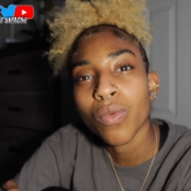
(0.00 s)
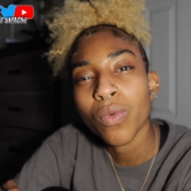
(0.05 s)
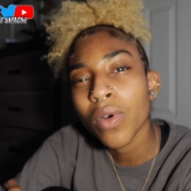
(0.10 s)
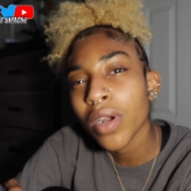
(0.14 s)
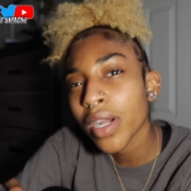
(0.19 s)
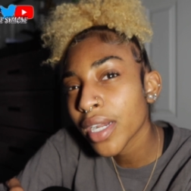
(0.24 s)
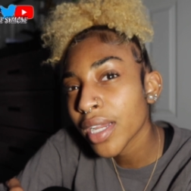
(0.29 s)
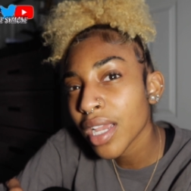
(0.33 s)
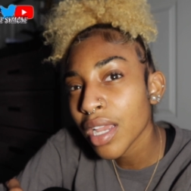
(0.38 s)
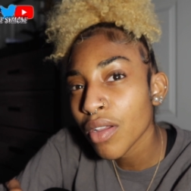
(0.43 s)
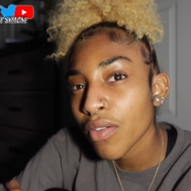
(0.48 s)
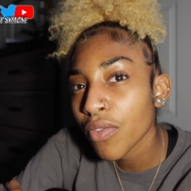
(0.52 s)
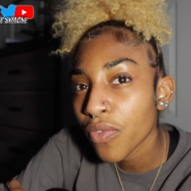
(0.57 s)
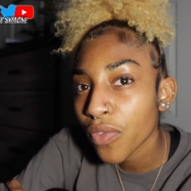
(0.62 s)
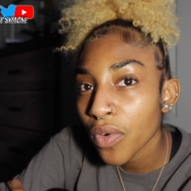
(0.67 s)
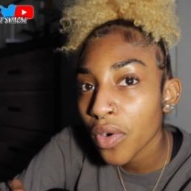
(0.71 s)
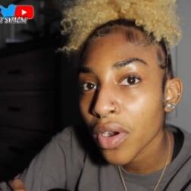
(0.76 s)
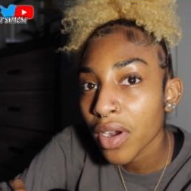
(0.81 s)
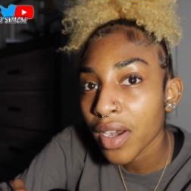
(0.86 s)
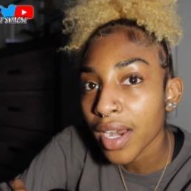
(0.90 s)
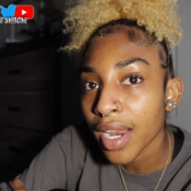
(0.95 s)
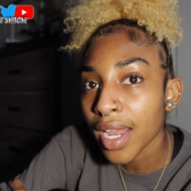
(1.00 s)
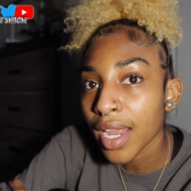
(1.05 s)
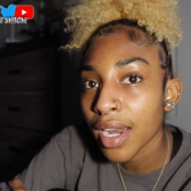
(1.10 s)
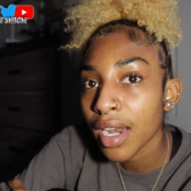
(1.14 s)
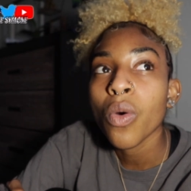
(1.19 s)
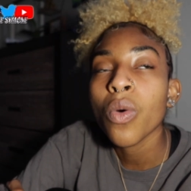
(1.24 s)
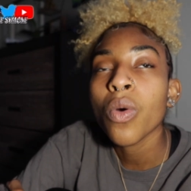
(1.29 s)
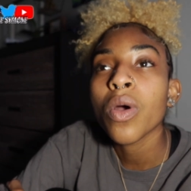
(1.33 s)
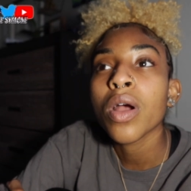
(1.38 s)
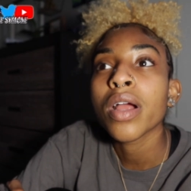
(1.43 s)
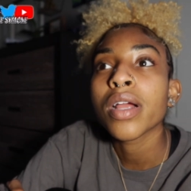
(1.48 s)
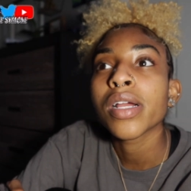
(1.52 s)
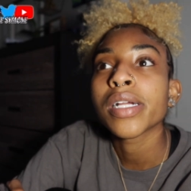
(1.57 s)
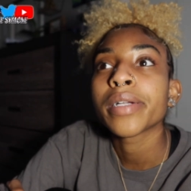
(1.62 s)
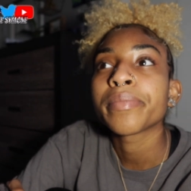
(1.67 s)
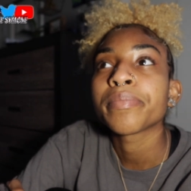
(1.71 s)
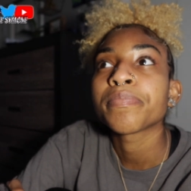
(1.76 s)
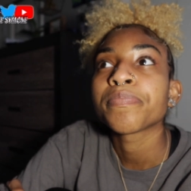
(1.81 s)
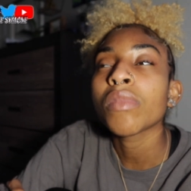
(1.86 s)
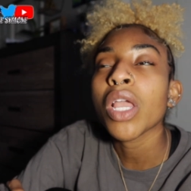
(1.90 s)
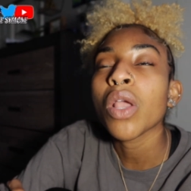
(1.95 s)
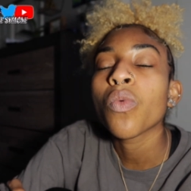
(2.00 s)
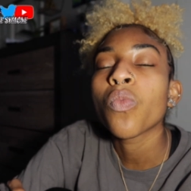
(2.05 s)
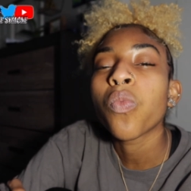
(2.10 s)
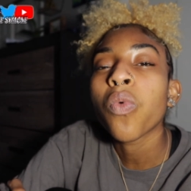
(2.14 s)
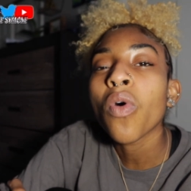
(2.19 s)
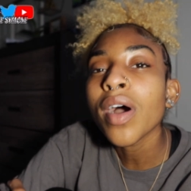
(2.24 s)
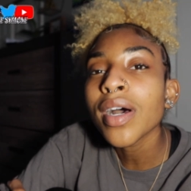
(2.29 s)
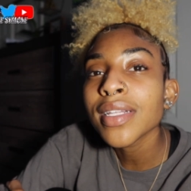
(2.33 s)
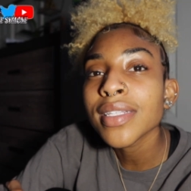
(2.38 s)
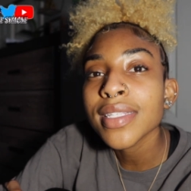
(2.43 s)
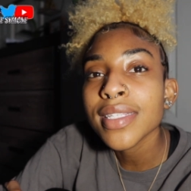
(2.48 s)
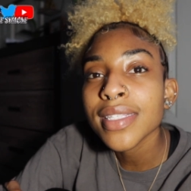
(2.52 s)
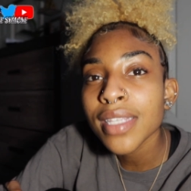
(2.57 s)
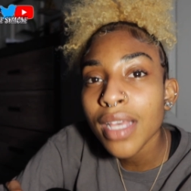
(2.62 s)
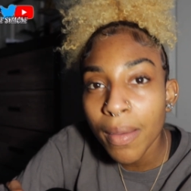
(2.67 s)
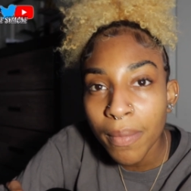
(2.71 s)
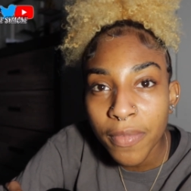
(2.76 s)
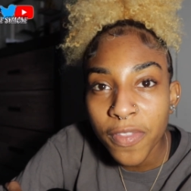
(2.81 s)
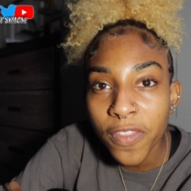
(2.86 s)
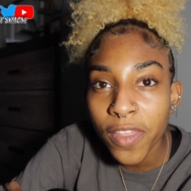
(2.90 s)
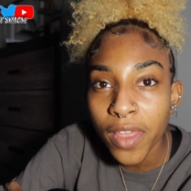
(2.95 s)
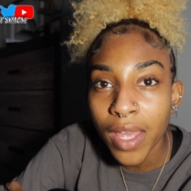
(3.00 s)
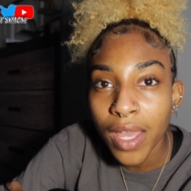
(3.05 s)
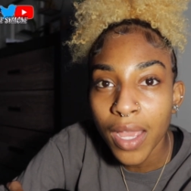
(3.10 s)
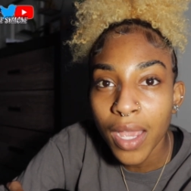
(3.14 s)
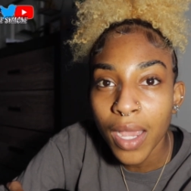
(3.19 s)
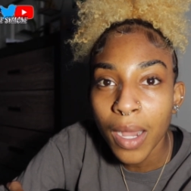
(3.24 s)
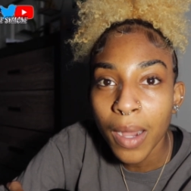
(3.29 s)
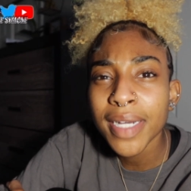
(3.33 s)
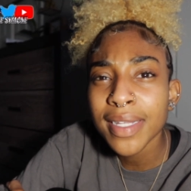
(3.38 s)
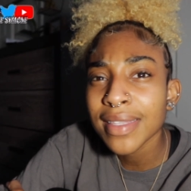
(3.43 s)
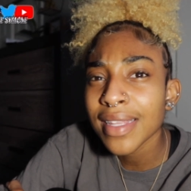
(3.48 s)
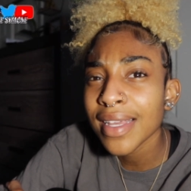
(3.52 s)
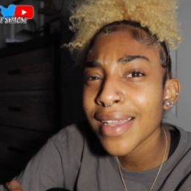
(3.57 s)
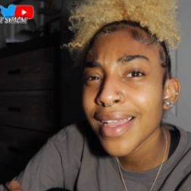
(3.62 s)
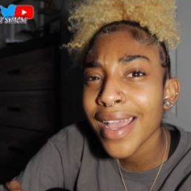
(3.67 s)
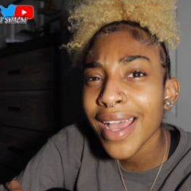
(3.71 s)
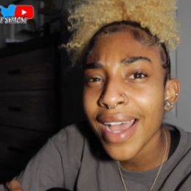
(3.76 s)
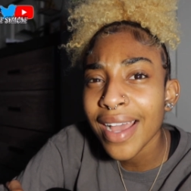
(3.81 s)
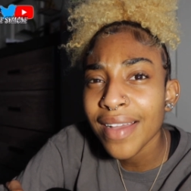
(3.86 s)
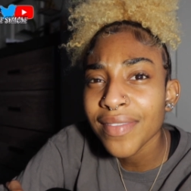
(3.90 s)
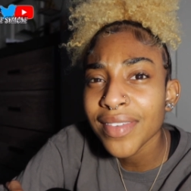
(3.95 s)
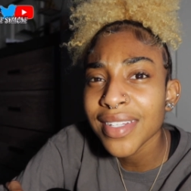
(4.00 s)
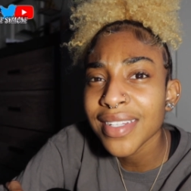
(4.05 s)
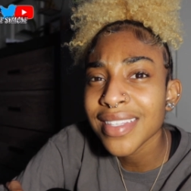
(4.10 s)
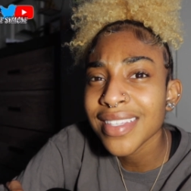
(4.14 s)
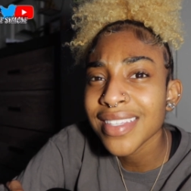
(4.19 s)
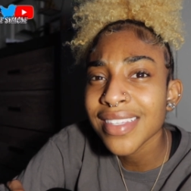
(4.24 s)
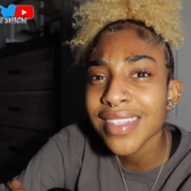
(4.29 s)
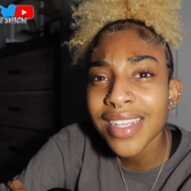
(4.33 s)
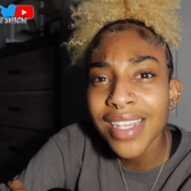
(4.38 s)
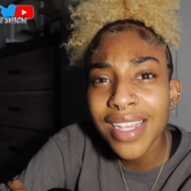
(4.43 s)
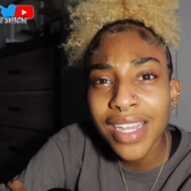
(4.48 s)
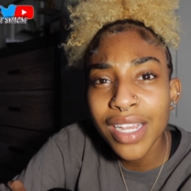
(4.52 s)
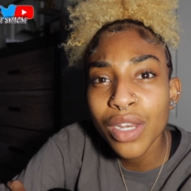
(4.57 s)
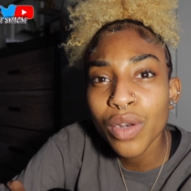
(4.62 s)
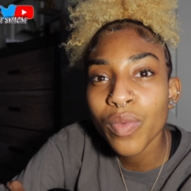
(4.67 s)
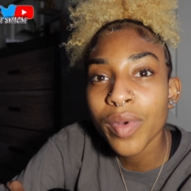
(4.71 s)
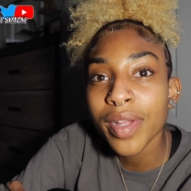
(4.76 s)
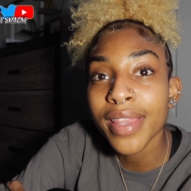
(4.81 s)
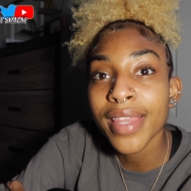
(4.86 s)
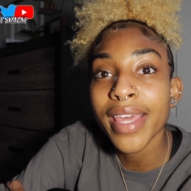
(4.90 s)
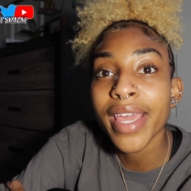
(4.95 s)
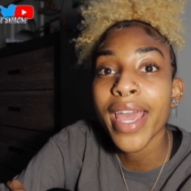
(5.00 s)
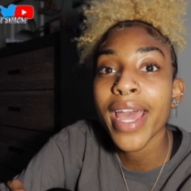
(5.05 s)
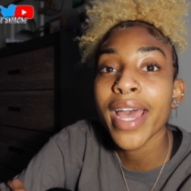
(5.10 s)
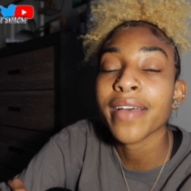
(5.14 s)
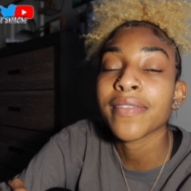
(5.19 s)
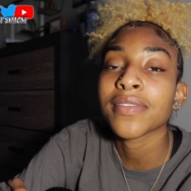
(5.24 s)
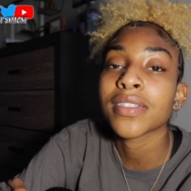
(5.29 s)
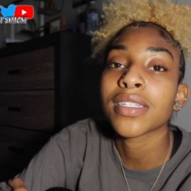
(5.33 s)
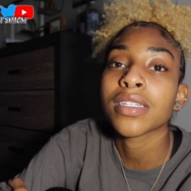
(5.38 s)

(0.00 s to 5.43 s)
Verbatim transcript: working for it, or they want something but they haven't seen what they have